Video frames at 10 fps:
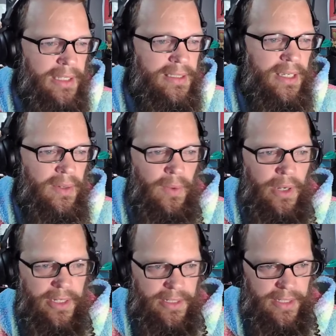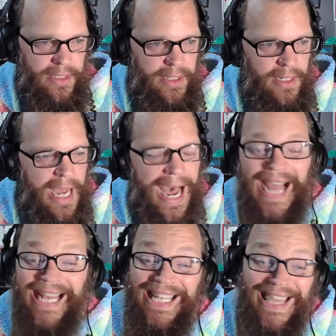I'll tell you what,
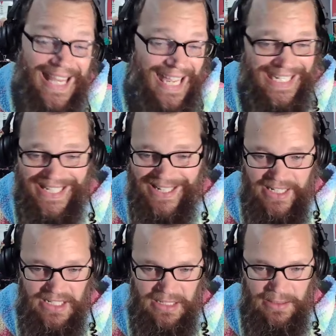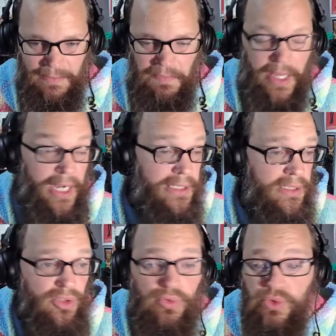I liked Tim, and I
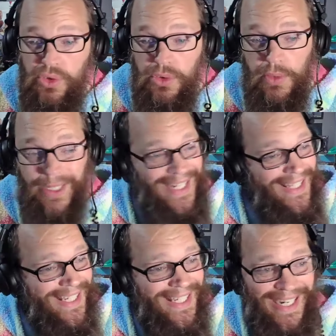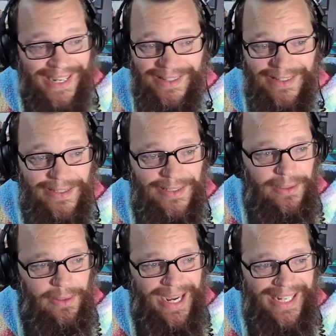still do, and I like Alex
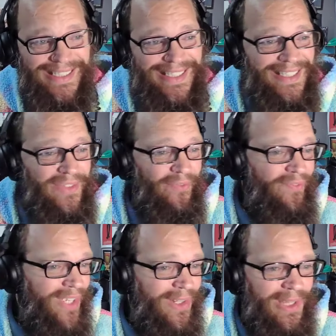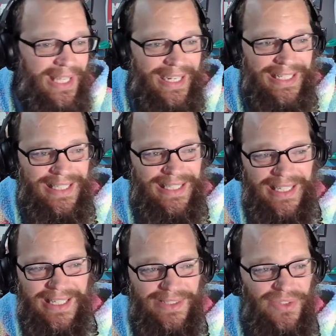too. I just feel like
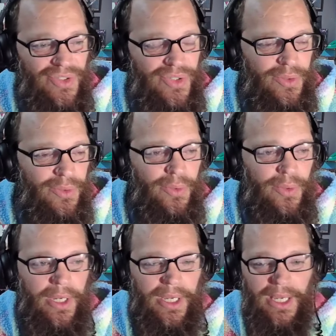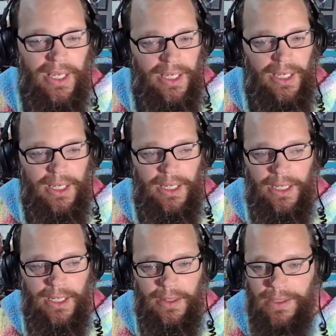these two
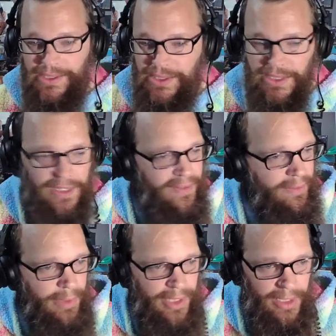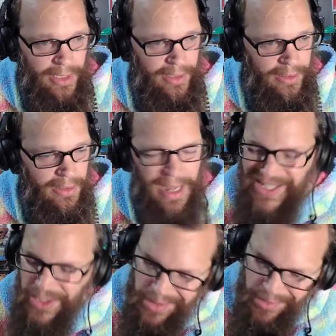uh, should have never been together.
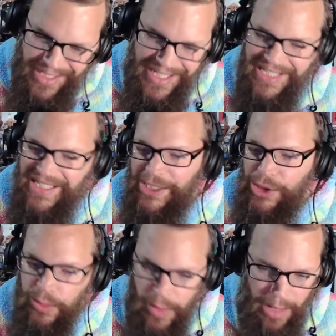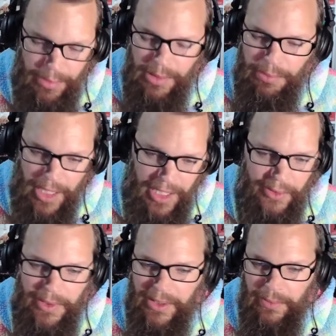I saw somebody says they trauma
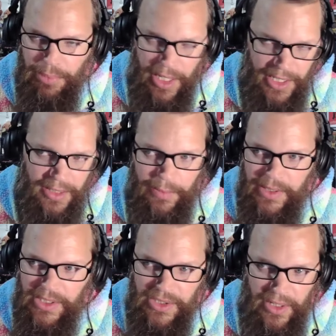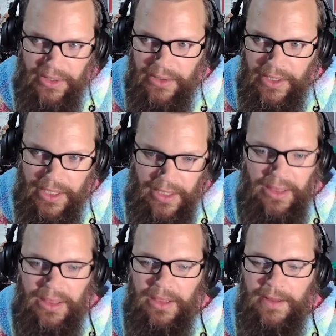bonded bonded with each other
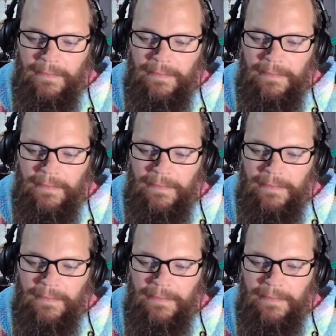in